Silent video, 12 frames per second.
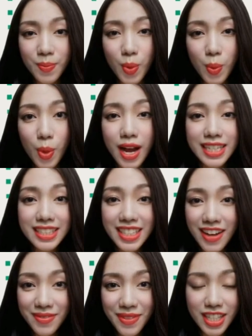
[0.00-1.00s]
What is the
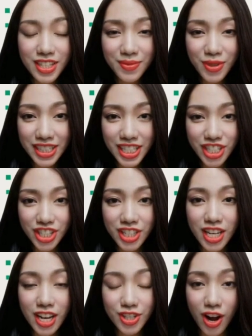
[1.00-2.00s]
effect of rescission
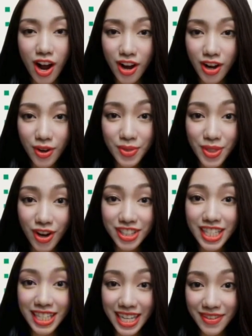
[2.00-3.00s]
under Article
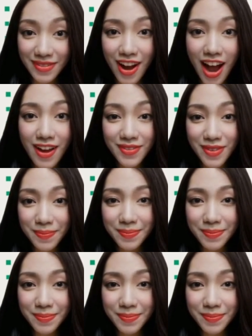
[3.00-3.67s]
1385?